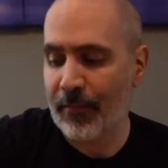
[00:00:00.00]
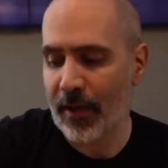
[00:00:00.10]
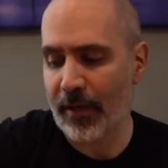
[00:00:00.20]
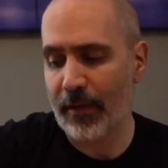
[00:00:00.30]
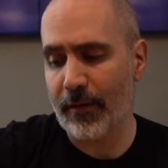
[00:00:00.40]

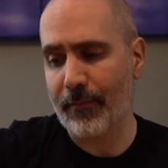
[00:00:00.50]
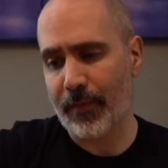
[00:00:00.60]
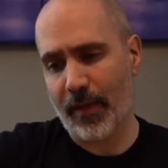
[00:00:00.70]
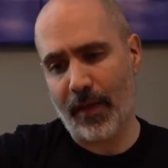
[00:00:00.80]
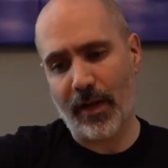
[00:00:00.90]
And
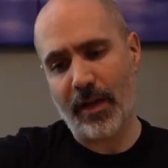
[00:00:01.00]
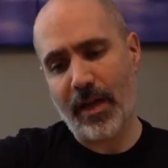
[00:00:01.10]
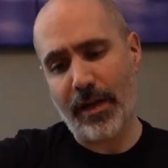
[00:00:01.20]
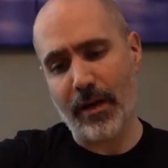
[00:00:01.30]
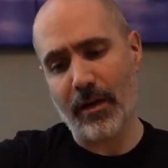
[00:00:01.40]
then in
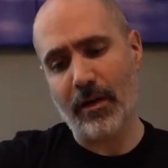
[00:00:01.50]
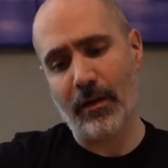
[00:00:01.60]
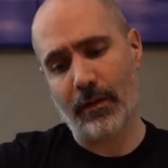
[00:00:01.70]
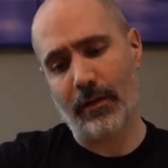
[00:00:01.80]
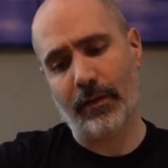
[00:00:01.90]
here,
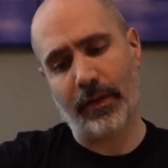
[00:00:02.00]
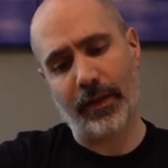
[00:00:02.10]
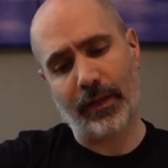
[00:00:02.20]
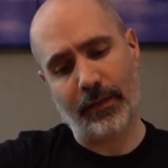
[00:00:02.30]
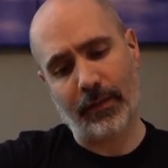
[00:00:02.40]

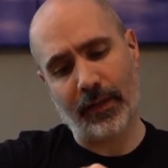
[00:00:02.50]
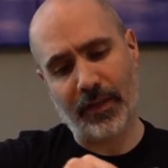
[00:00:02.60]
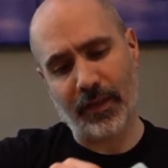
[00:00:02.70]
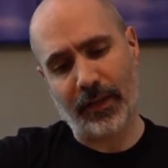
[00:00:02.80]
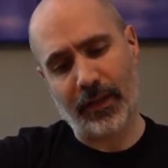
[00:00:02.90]
they
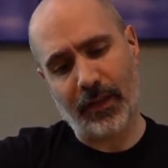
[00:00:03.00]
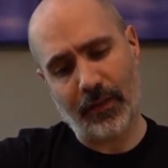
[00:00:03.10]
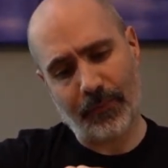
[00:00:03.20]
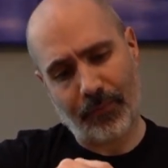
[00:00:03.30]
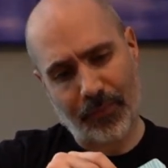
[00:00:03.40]
allegedly
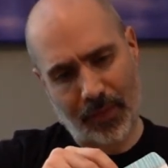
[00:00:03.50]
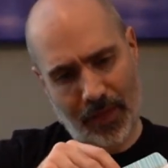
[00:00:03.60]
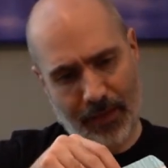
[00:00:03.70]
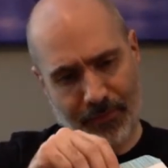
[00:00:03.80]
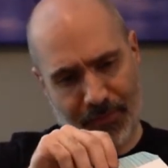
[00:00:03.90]

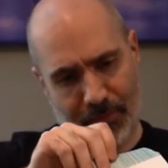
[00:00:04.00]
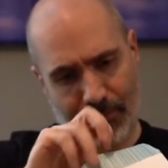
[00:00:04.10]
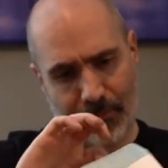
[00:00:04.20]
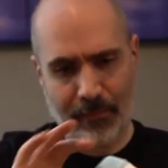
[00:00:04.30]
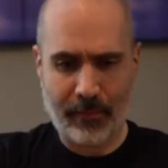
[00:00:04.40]
have
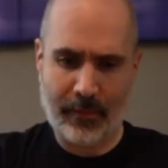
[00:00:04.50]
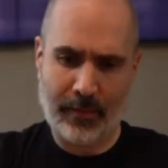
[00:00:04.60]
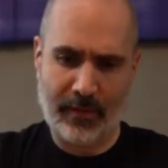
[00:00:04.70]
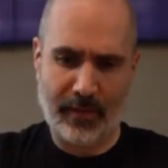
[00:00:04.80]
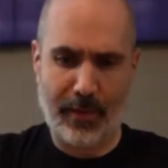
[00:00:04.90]
some
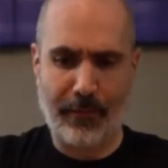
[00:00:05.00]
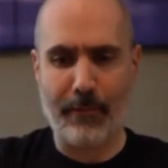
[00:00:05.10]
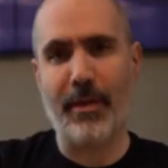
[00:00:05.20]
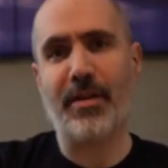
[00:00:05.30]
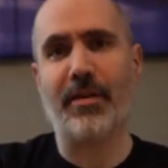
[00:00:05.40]

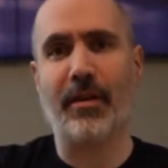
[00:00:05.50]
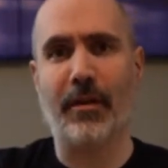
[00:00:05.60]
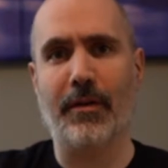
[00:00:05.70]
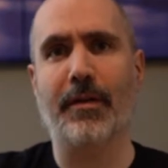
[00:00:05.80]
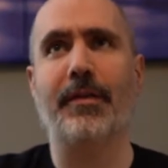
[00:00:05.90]
information
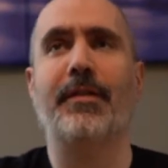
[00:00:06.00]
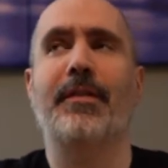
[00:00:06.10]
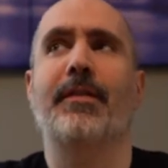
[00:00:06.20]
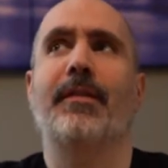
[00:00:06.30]
cards.